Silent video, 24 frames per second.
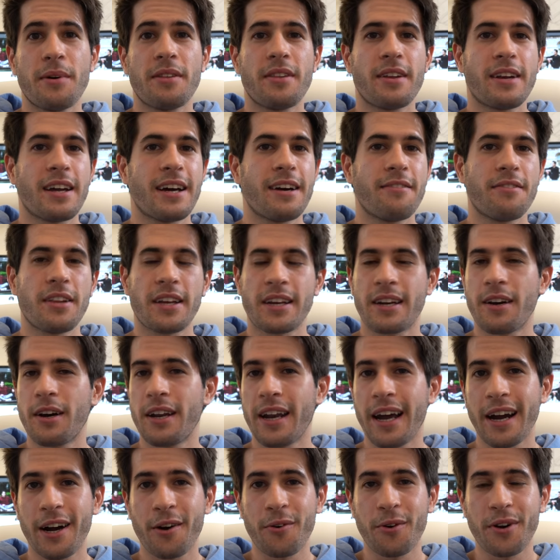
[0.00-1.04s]
and then have like
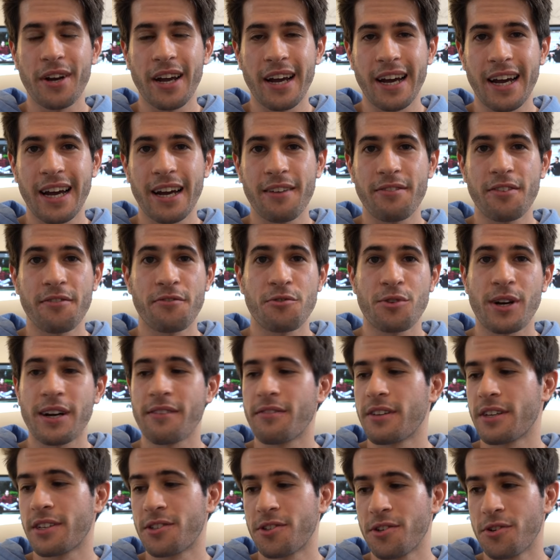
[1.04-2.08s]
an hour and a half of
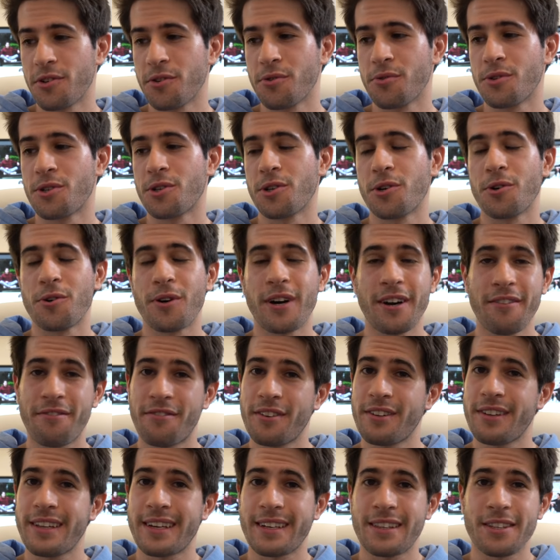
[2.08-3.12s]
traveling to do, so I
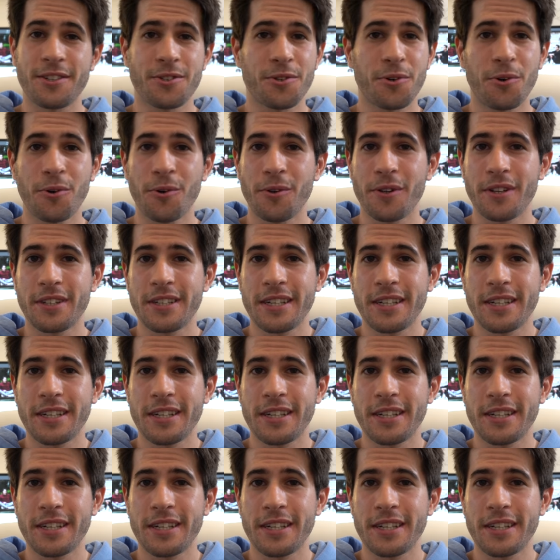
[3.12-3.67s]
feel like this all the